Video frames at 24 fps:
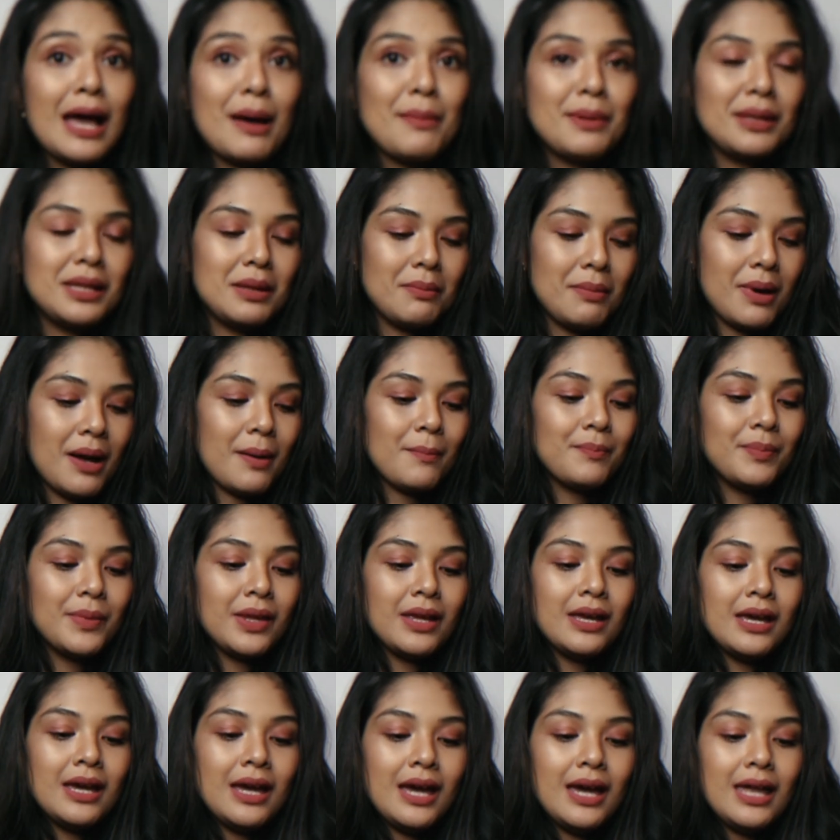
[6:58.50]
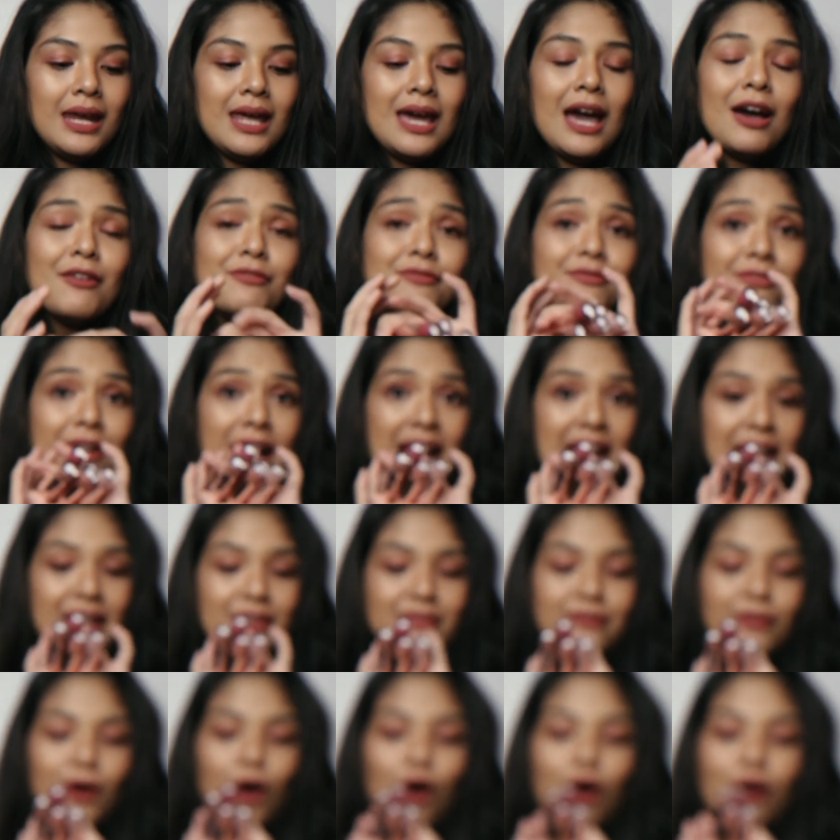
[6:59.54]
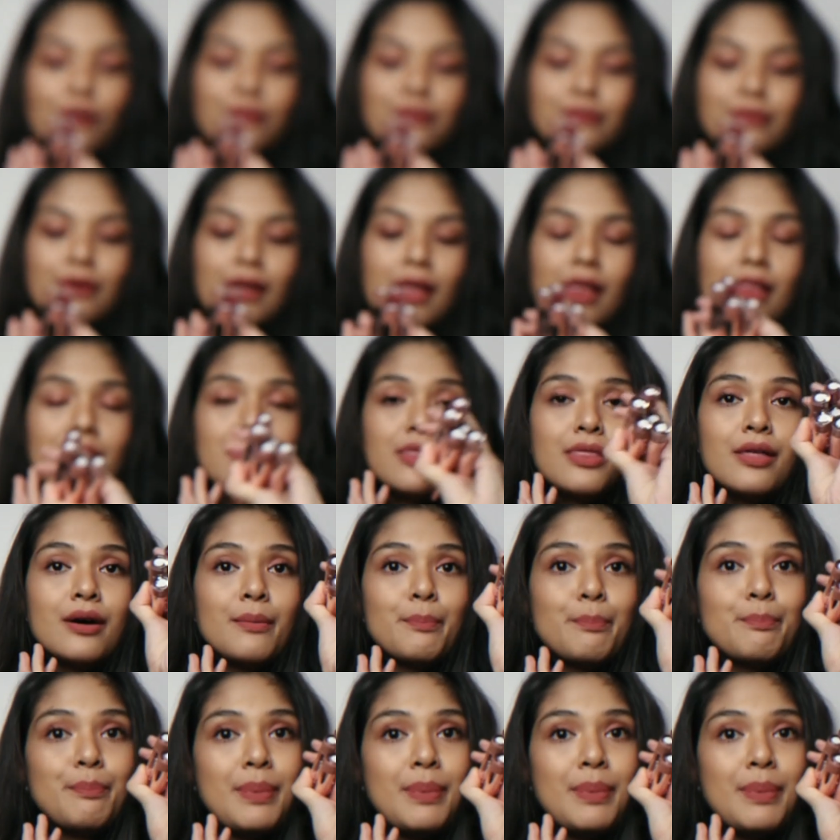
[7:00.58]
diba? And I have 5 of the